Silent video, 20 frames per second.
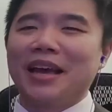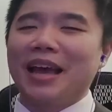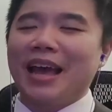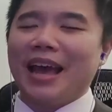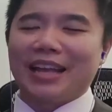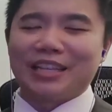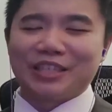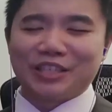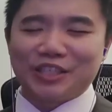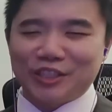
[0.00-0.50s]

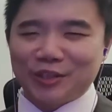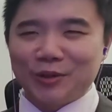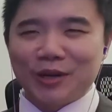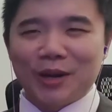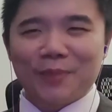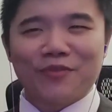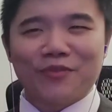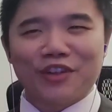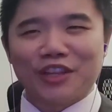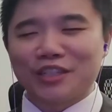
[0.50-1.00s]
and suit
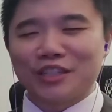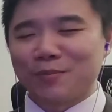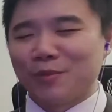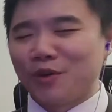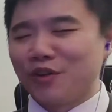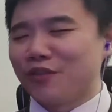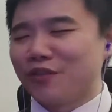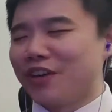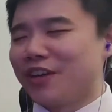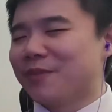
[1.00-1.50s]
up for this
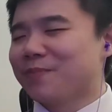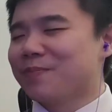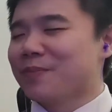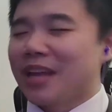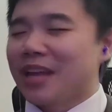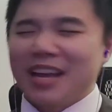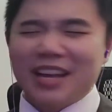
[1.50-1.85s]
movie.